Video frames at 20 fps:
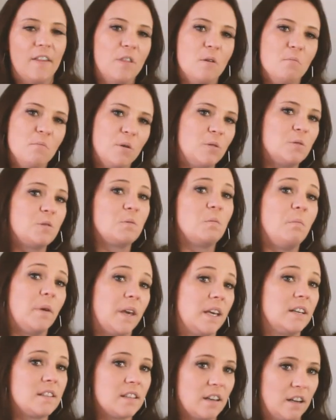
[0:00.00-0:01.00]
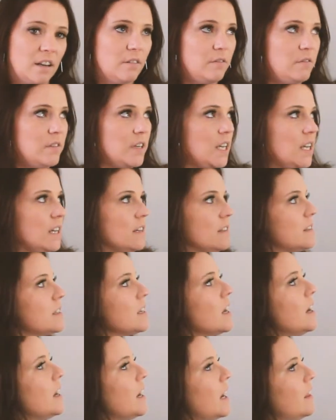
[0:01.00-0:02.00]
the most basic of needs,
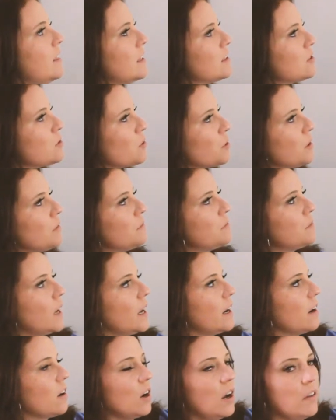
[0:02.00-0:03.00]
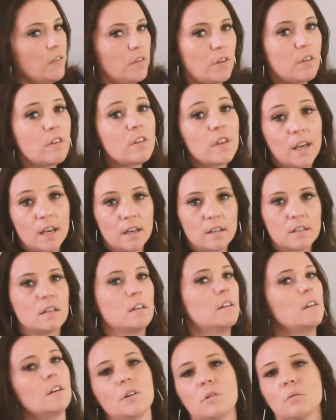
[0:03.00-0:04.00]
and then sort of layer on the things
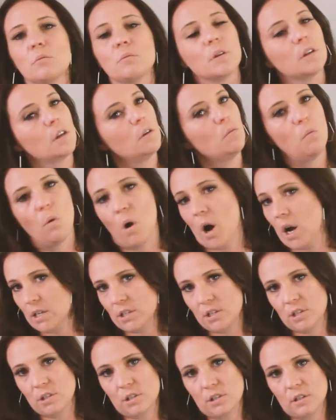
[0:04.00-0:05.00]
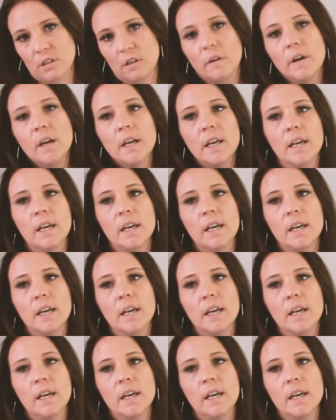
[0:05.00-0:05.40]
that like you really want to do